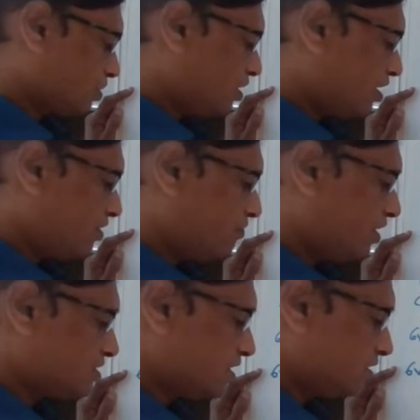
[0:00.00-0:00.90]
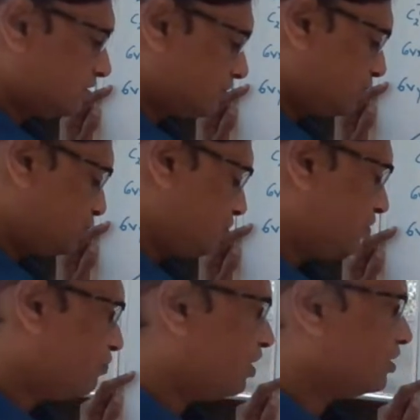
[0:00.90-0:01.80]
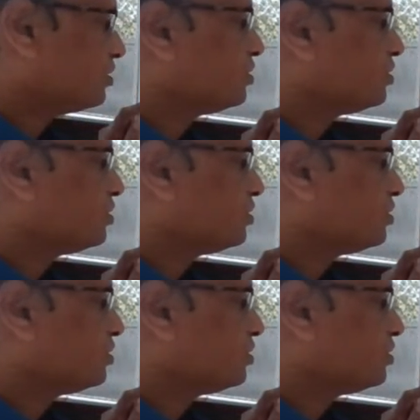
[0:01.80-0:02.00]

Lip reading: again yz, 2 and 1.